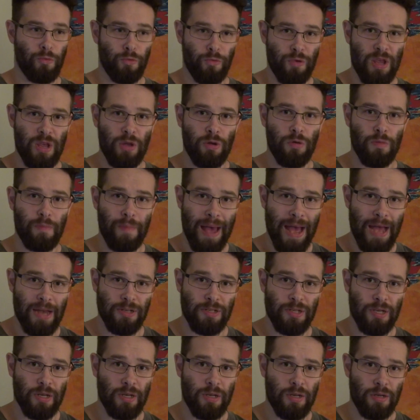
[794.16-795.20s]
real
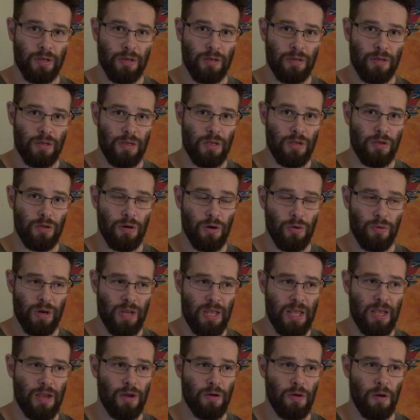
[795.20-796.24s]
magic. You don't
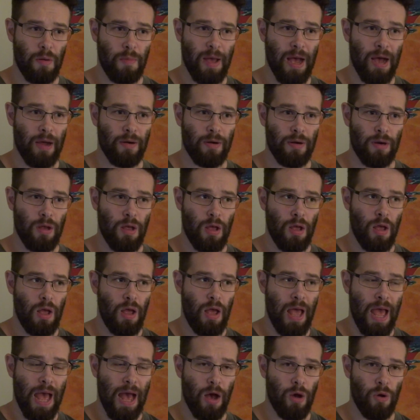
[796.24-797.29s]
hear about
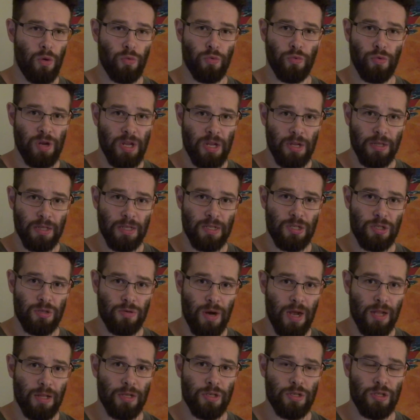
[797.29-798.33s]
how real
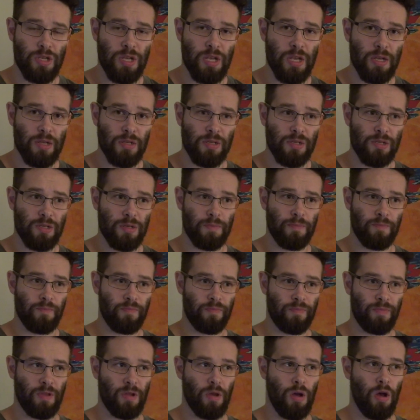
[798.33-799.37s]
astrology is.
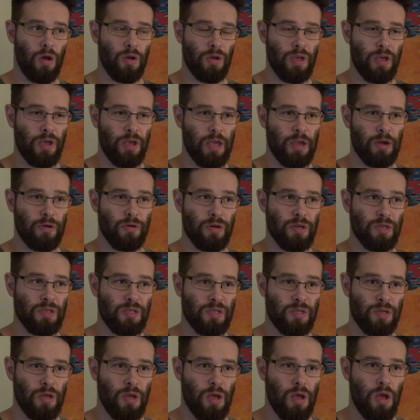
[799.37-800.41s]
All you hear
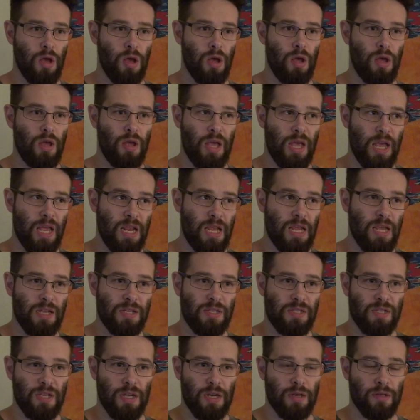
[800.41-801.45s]
is
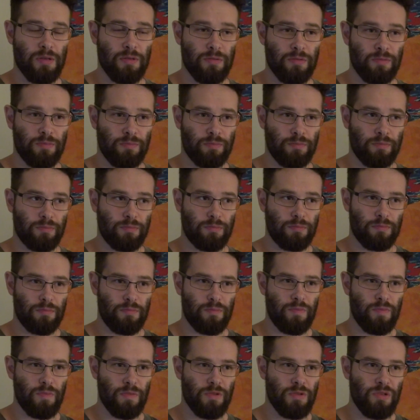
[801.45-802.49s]
idiots and
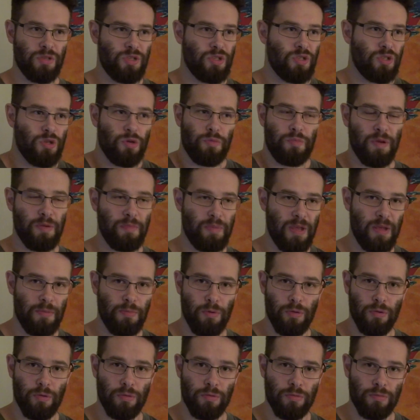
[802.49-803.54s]
stupid
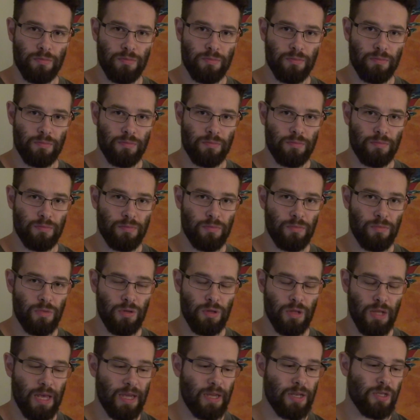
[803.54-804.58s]
people
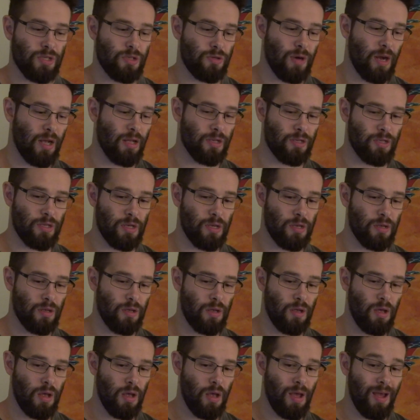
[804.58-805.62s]
like astrology.
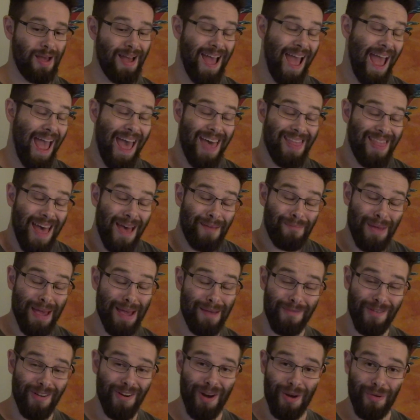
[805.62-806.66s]
And that
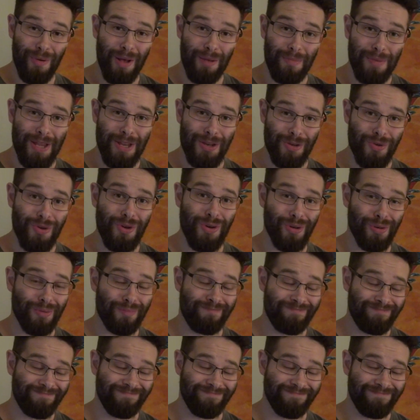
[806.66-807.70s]
may very well be true.
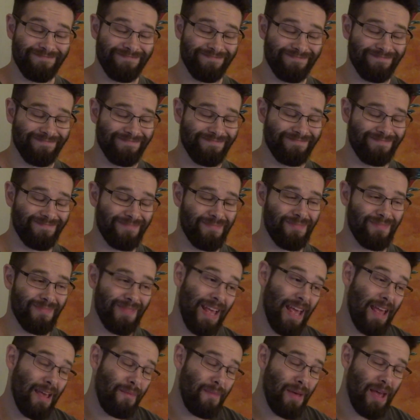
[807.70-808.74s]

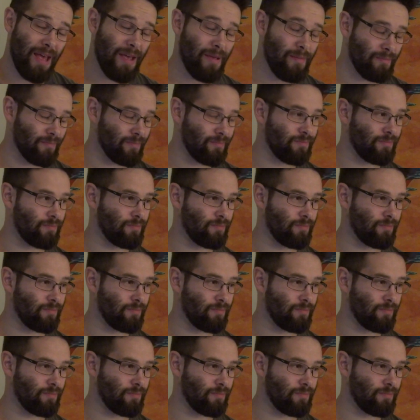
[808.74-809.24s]
It may.